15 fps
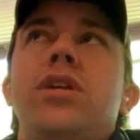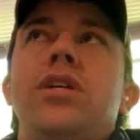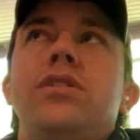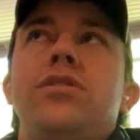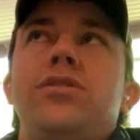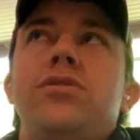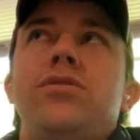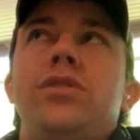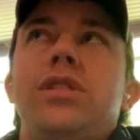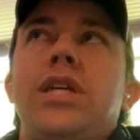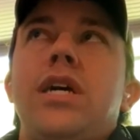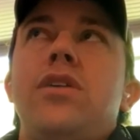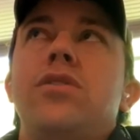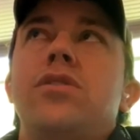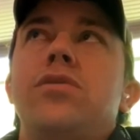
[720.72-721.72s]
coded into
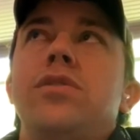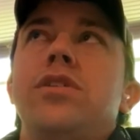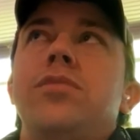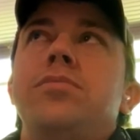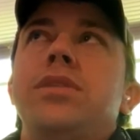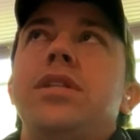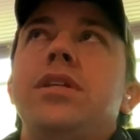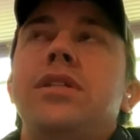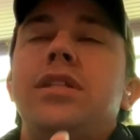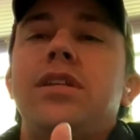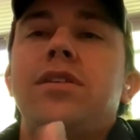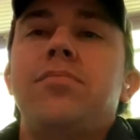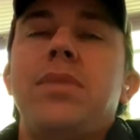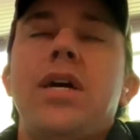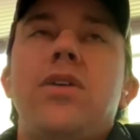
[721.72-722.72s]
the algorithm,
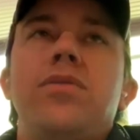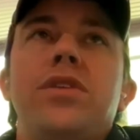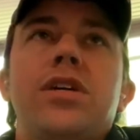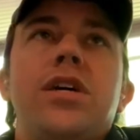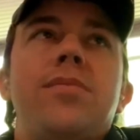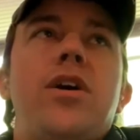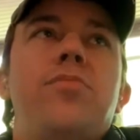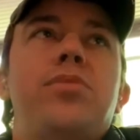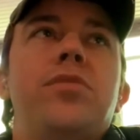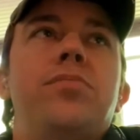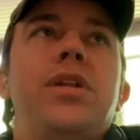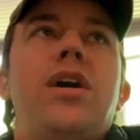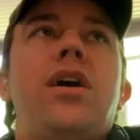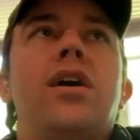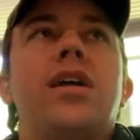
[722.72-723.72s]
the amount that come out
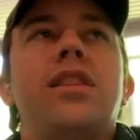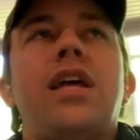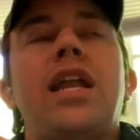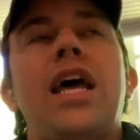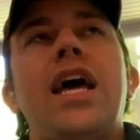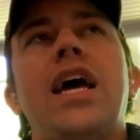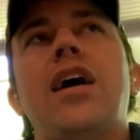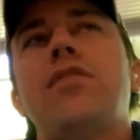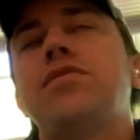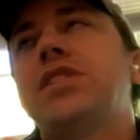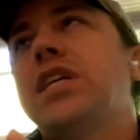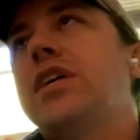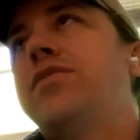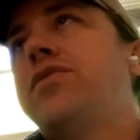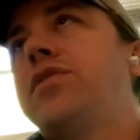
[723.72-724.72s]
per block, and that
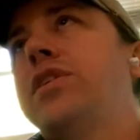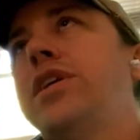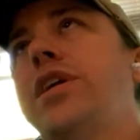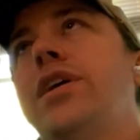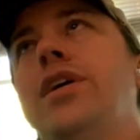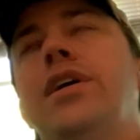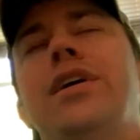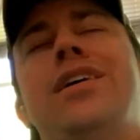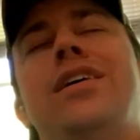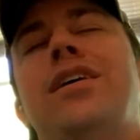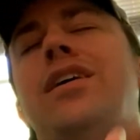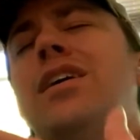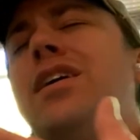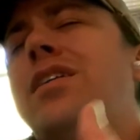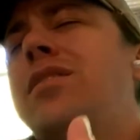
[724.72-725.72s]
halves every
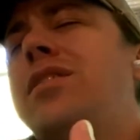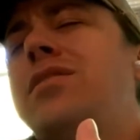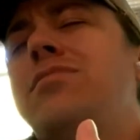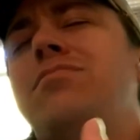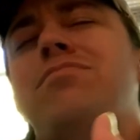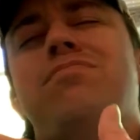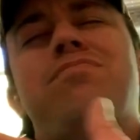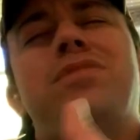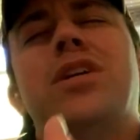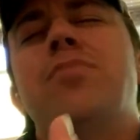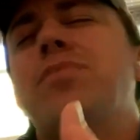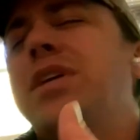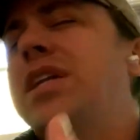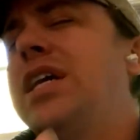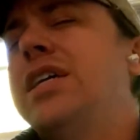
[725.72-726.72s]
uh,
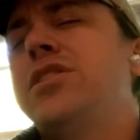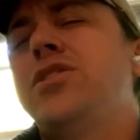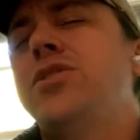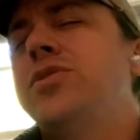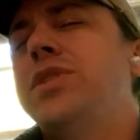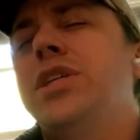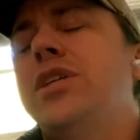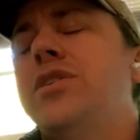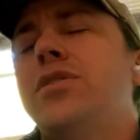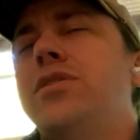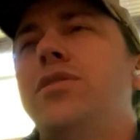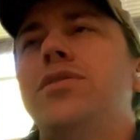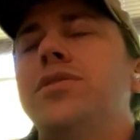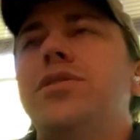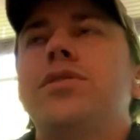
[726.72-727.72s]
something like two
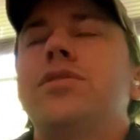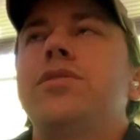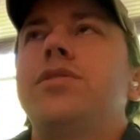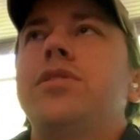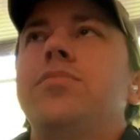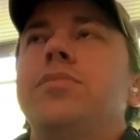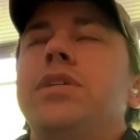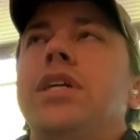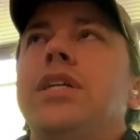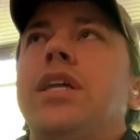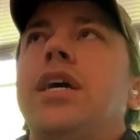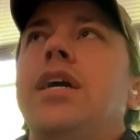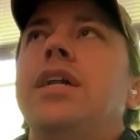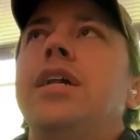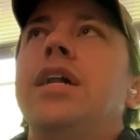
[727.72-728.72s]
years or something
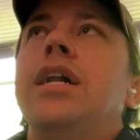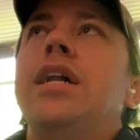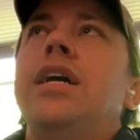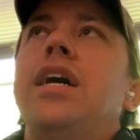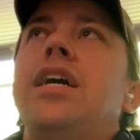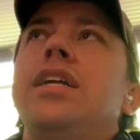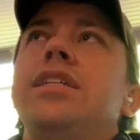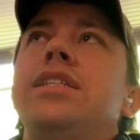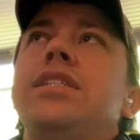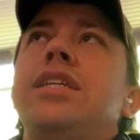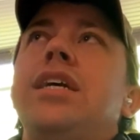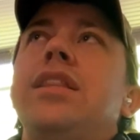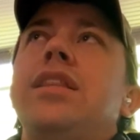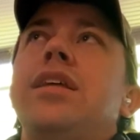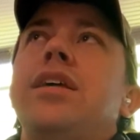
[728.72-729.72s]
like that. And it's
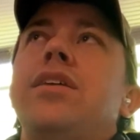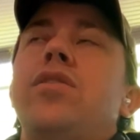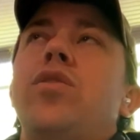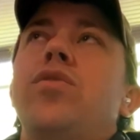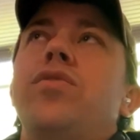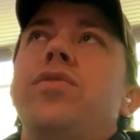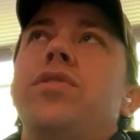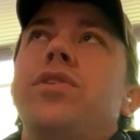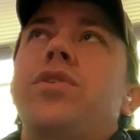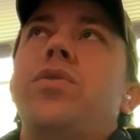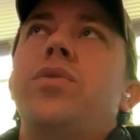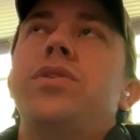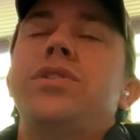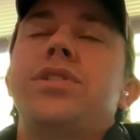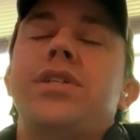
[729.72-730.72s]
set that over the
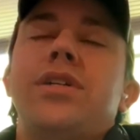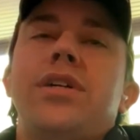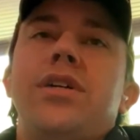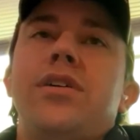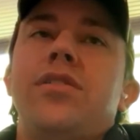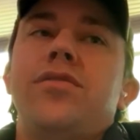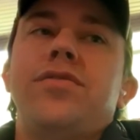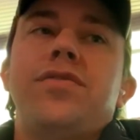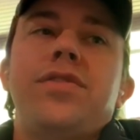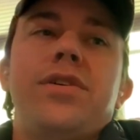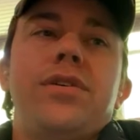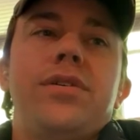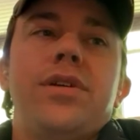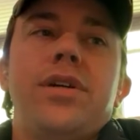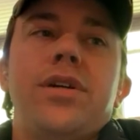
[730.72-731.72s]
course of
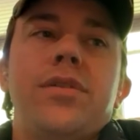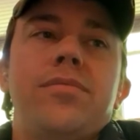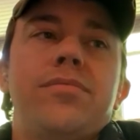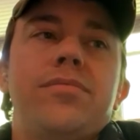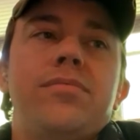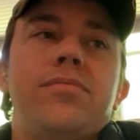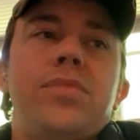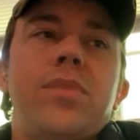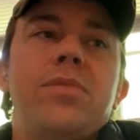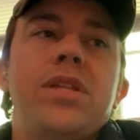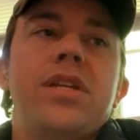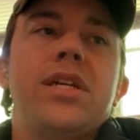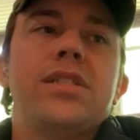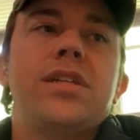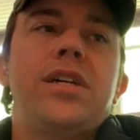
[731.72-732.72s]
um,
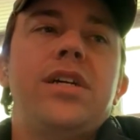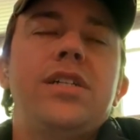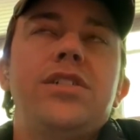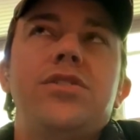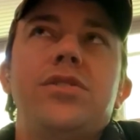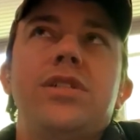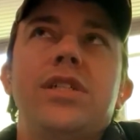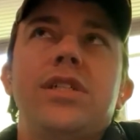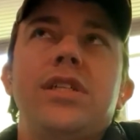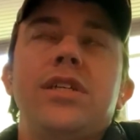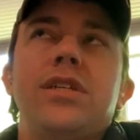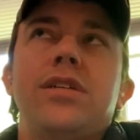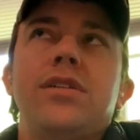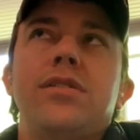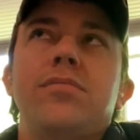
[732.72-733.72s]
probably the next hundred, I
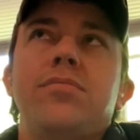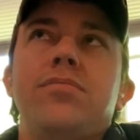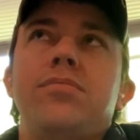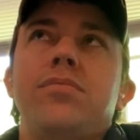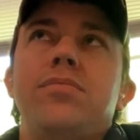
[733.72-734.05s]
think it